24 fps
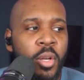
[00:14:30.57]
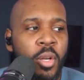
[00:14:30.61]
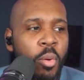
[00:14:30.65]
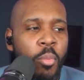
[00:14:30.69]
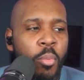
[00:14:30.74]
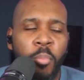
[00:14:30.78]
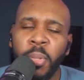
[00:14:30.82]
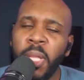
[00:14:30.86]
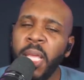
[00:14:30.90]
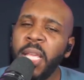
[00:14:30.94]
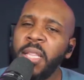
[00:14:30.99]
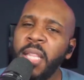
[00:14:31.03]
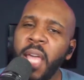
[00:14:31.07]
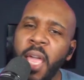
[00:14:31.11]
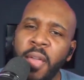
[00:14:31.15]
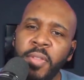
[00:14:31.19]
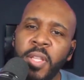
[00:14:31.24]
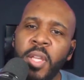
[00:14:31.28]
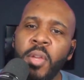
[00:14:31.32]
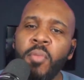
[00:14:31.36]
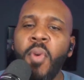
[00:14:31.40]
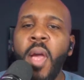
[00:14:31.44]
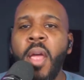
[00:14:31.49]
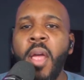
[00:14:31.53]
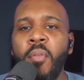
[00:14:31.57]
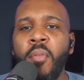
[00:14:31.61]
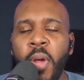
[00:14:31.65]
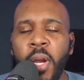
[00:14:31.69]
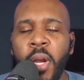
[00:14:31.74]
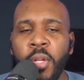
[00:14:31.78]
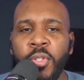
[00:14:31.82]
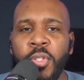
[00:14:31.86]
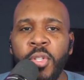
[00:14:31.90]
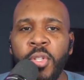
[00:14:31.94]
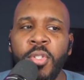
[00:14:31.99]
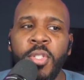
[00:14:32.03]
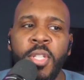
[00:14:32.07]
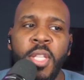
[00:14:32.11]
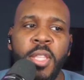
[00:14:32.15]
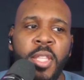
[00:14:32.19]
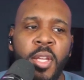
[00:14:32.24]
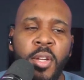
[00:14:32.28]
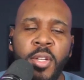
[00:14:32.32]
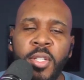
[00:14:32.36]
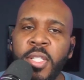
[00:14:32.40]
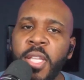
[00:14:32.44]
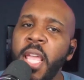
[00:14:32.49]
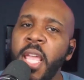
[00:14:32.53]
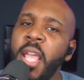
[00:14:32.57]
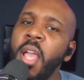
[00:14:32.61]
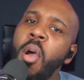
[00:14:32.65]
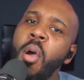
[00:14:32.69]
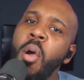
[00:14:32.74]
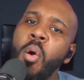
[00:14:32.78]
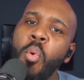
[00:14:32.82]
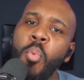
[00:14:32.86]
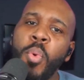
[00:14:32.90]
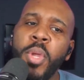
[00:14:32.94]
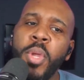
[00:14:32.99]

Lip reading: Blake Lively and Ryan Reynolds, they'll sit there and say, oh,